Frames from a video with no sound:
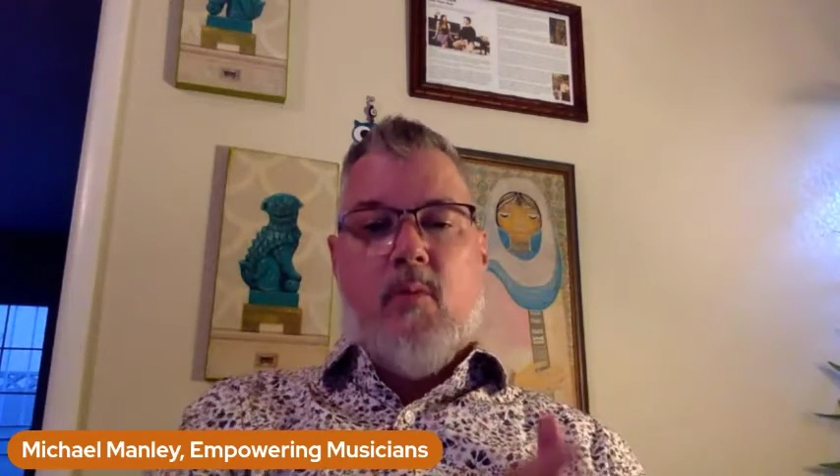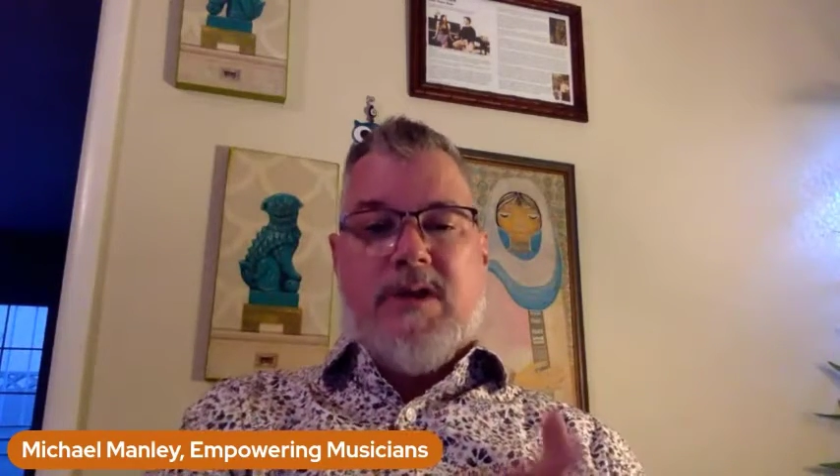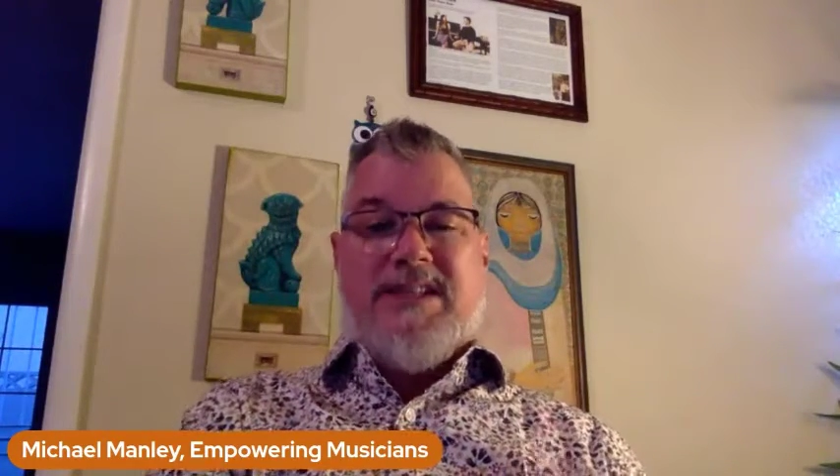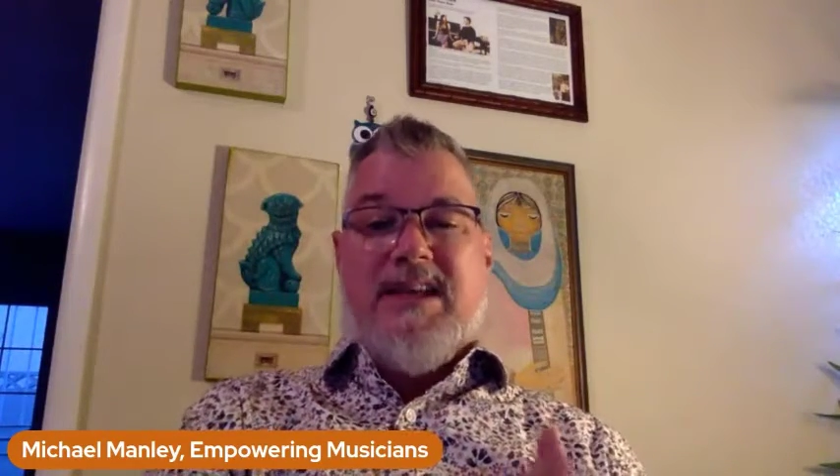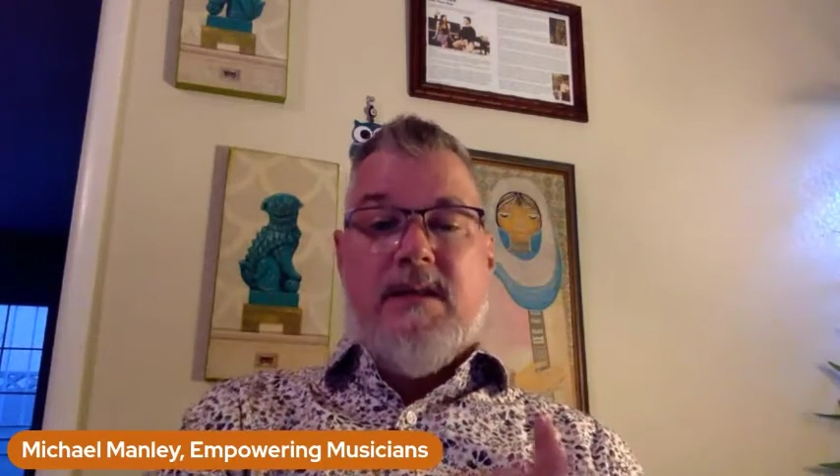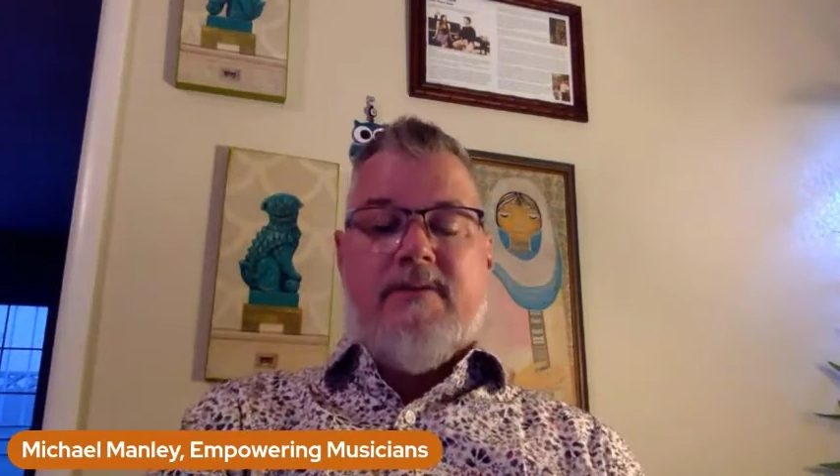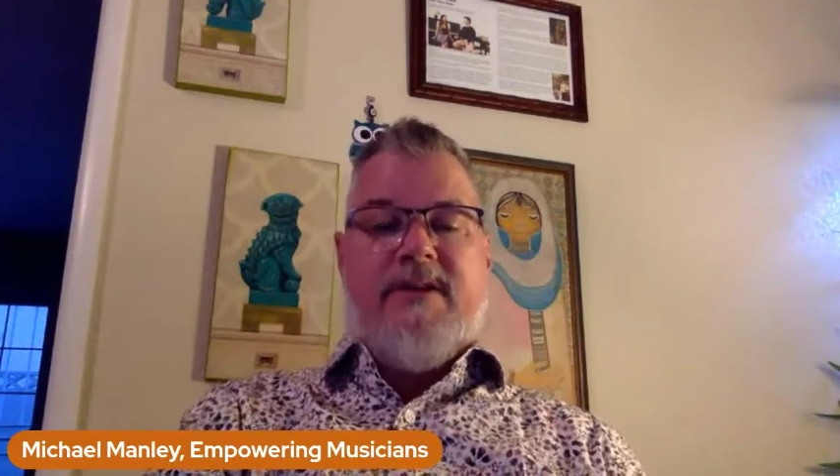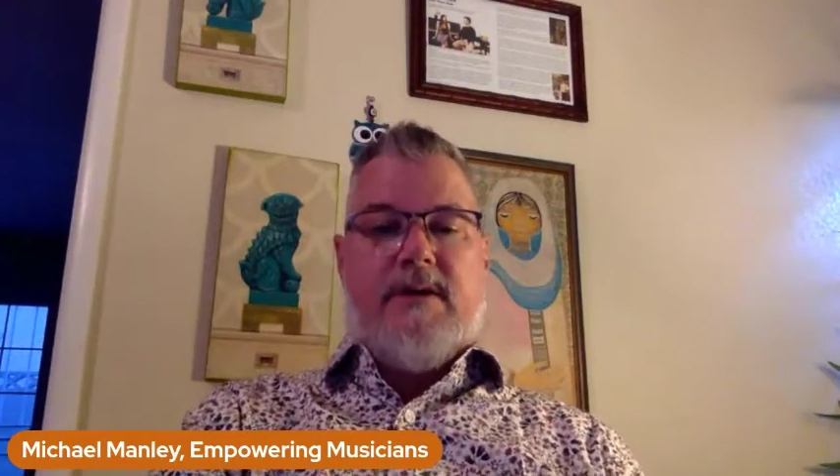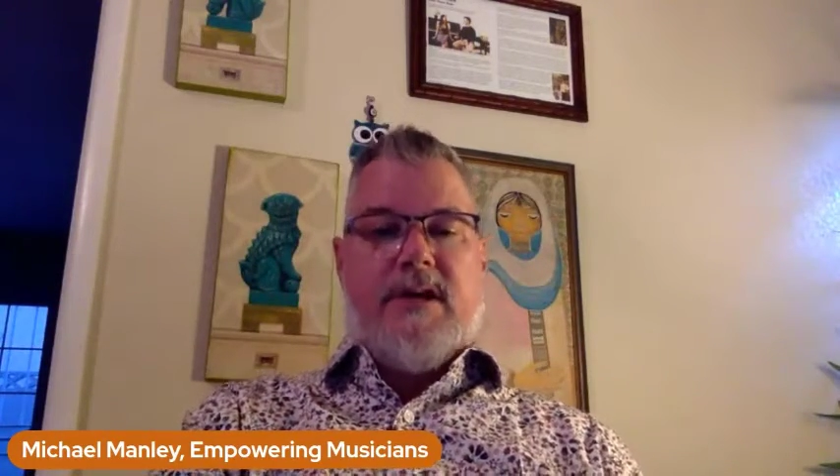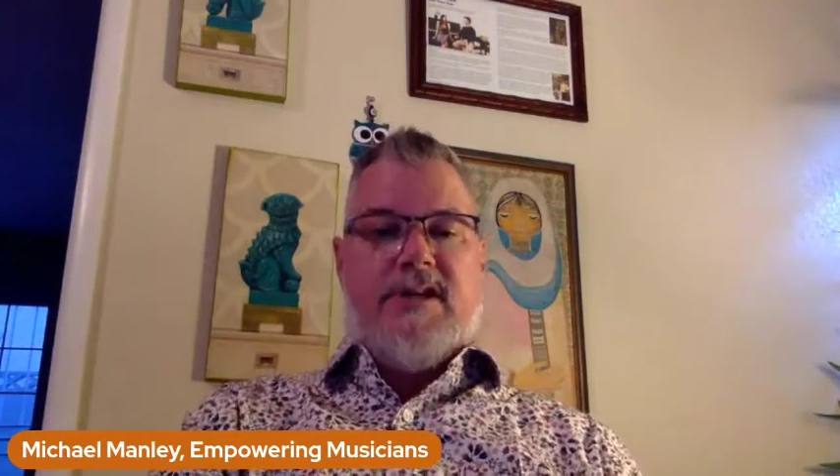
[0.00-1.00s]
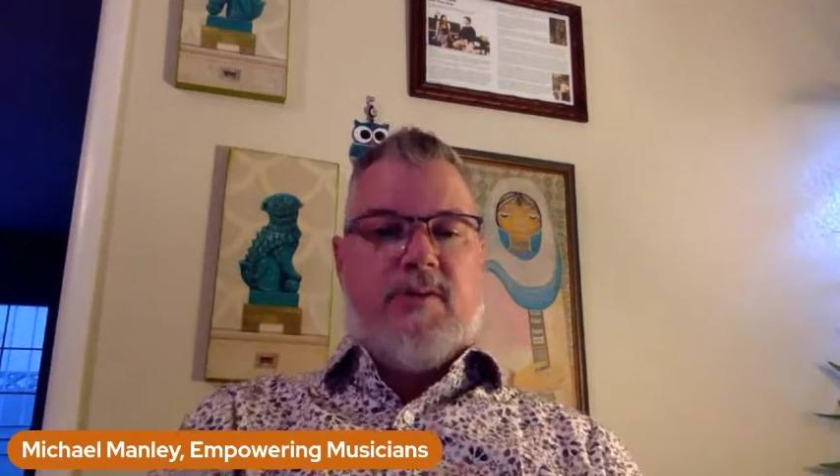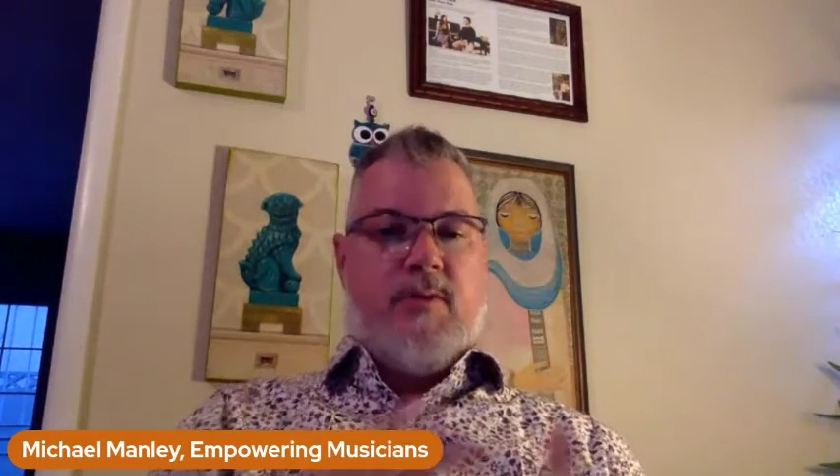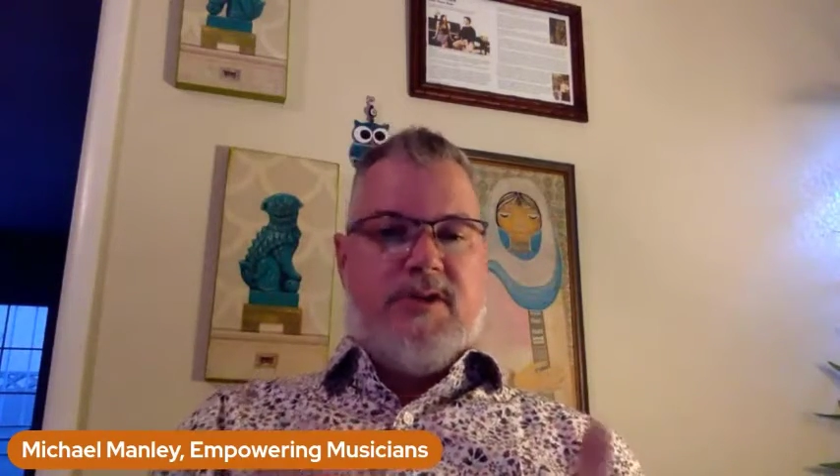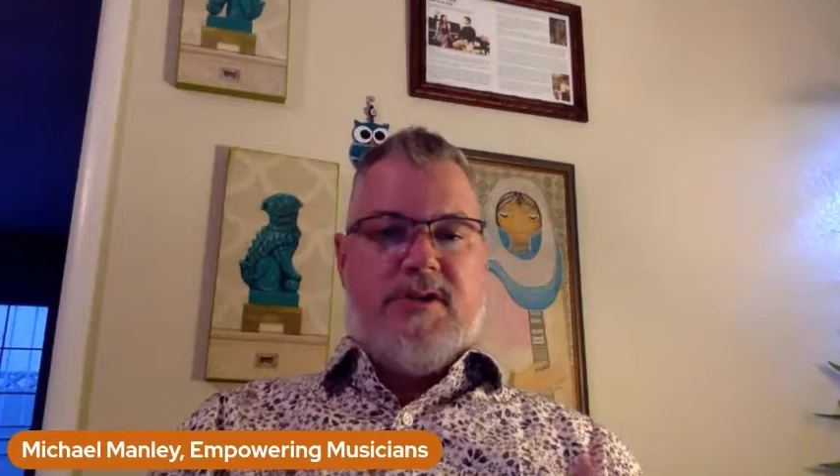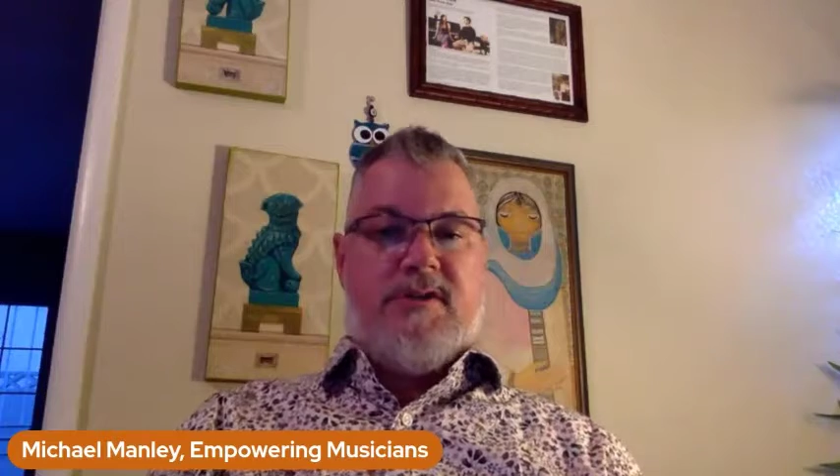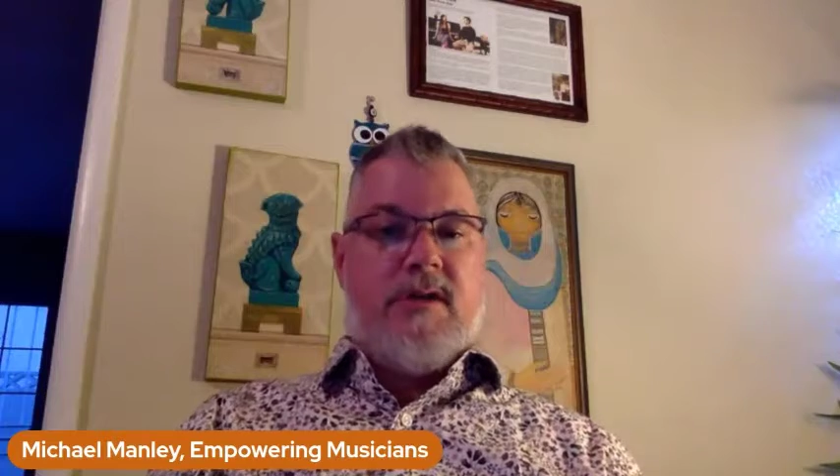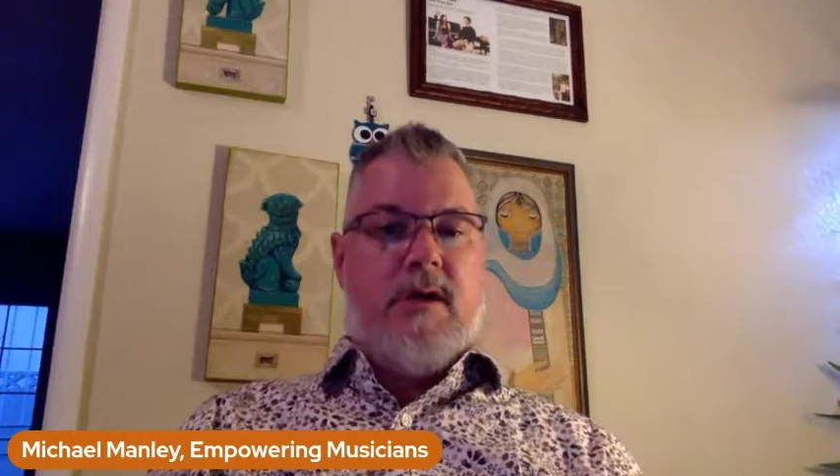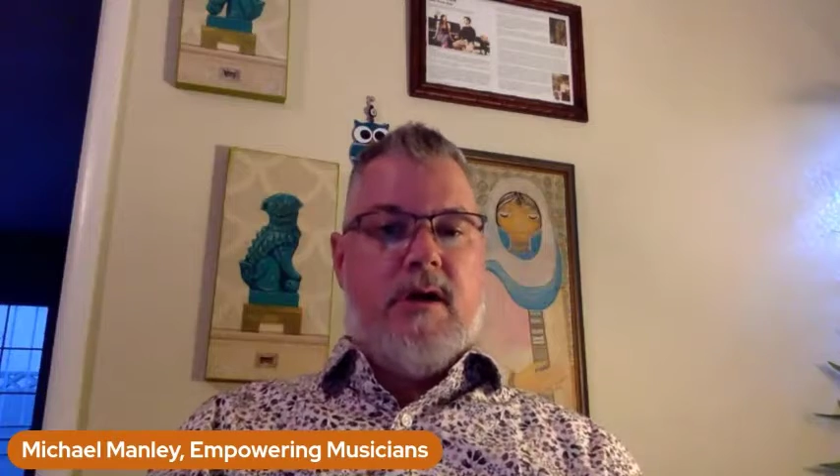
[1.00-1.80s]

what's in the foundation, which is